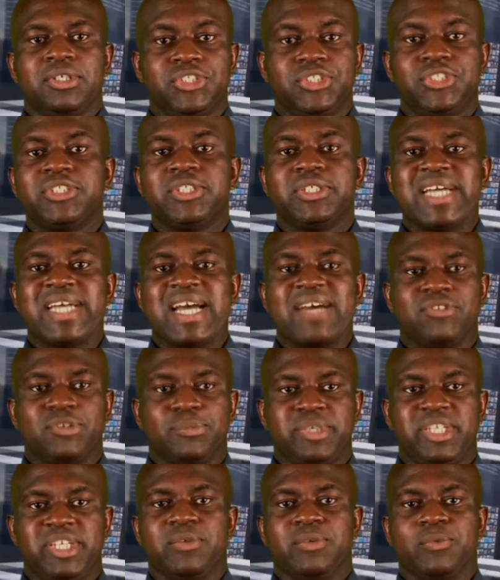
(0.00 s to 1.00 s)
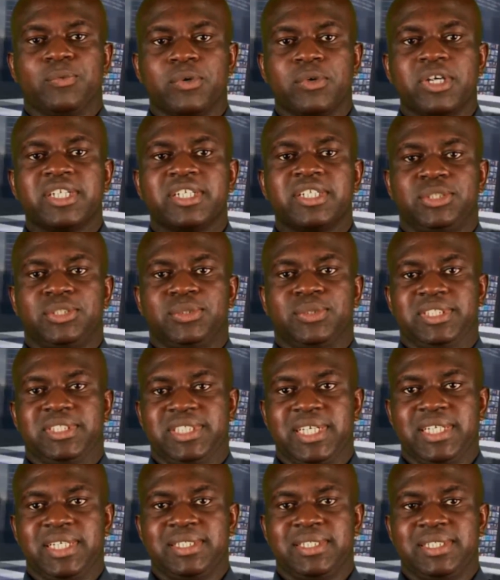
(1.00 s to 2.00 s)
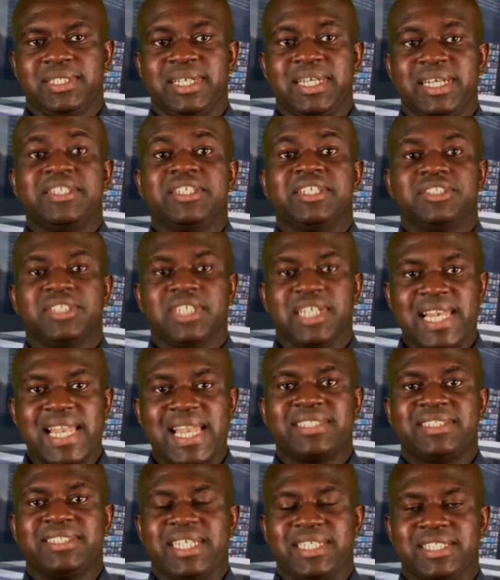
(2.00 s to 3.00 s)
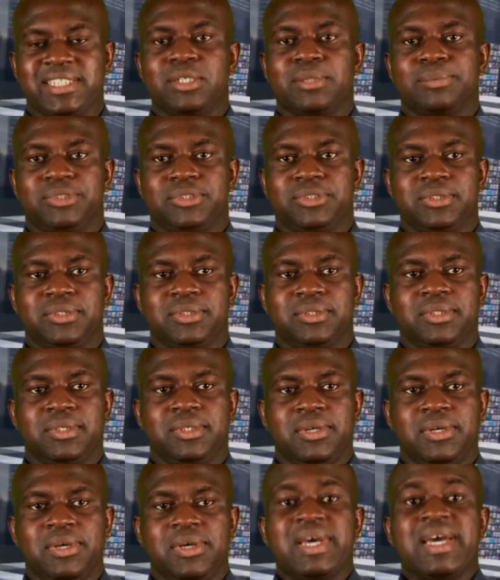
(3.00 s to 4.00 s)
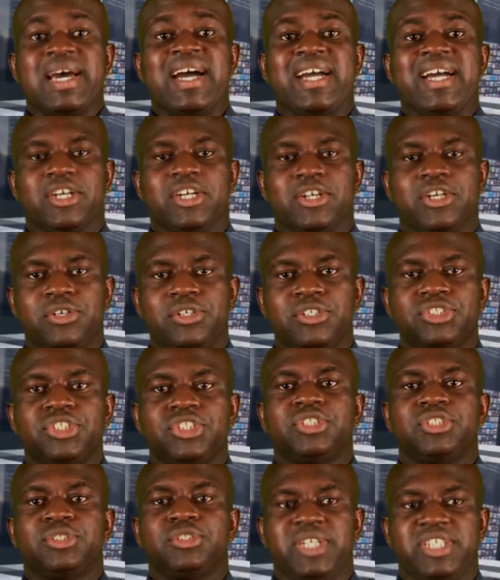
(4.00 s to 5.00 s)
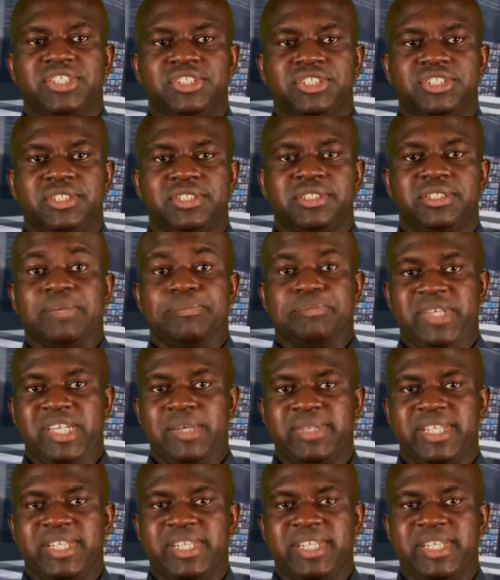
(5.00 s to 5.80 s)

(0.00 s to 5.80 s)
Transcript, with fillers: You do not have to be a worker to attend, and there's a class starting up soon. I encourage you to register and be